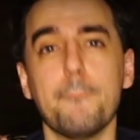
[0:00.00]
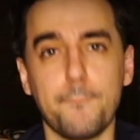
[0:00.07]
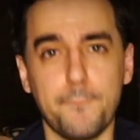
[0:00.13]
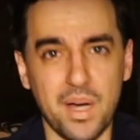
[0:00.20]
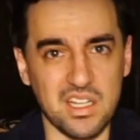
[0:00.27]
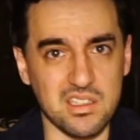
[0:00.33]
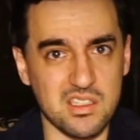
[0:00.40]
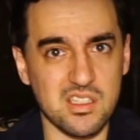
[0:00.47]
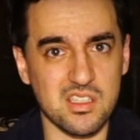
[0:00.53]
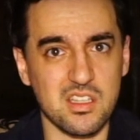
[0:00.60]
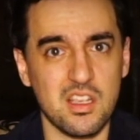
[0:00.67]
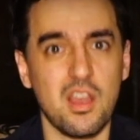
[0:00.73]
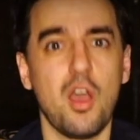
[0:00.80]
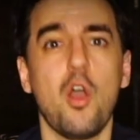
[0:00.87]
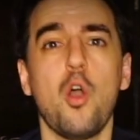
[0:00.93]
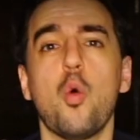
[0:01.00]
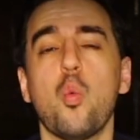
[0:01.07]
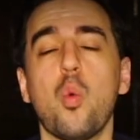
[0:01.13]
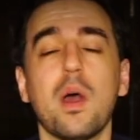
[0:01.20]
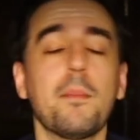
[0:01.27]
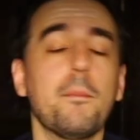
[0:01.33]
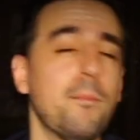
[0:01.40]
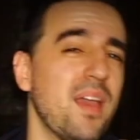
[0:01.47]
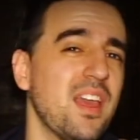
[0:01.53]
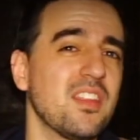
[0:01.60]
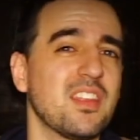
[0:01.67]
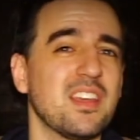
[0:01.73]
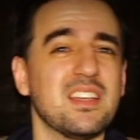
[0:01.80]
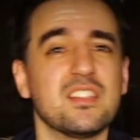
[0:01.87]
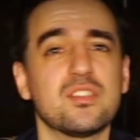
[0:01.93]
But one big
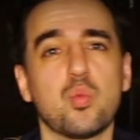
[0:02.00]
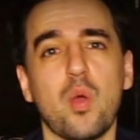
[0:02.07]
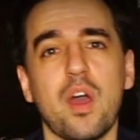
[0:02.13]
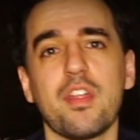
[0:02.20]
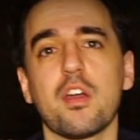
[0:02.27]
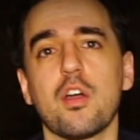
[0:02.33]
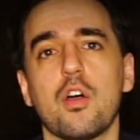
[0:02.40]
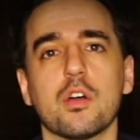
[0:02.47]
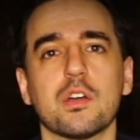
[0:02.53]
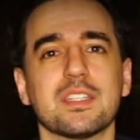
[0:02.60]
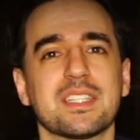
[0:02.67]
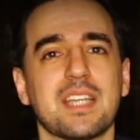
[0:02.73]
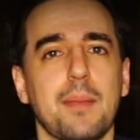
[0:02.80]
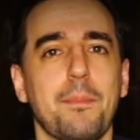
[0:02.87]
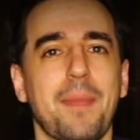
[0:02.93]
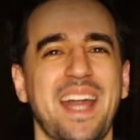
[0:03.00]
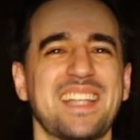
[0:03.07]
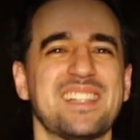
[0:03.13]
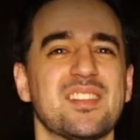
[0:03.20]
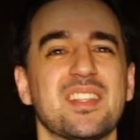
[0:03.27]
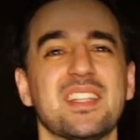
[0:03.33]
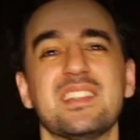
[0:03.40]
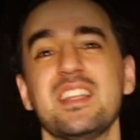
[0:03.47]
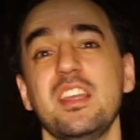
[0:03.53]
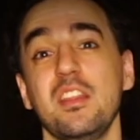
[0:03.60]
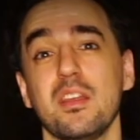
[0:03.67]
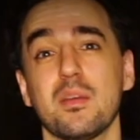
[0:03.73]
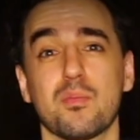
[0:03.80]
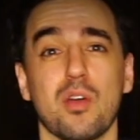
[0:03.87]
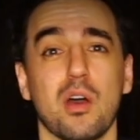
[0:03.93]
thing is whether Oris can manage the
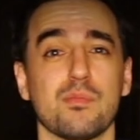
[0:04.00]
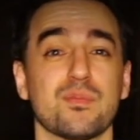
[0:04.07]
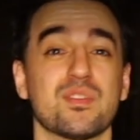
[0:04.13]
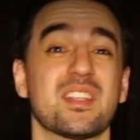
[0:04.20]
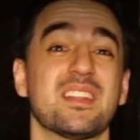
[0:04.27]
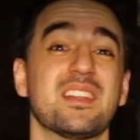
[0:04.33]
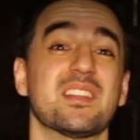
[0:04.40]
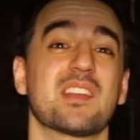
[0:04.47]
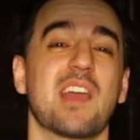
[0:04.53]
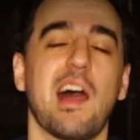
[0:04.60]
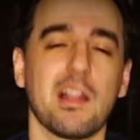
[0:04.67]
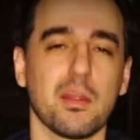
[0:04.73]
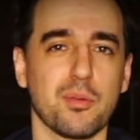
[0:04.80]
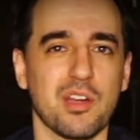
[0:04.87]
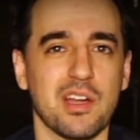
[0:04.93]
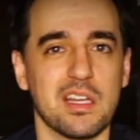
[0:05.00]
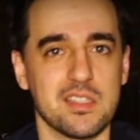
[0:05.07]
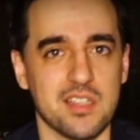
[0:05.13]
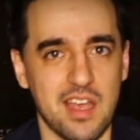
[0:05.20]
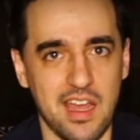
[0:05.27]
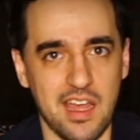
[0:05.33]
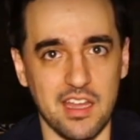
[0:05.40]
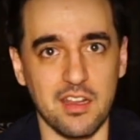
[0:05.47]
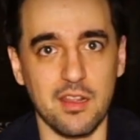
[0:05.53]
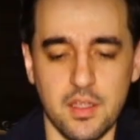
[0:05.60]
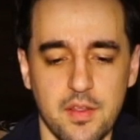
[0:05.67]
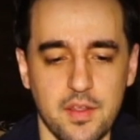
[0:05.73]
teething problems that this caliber has had.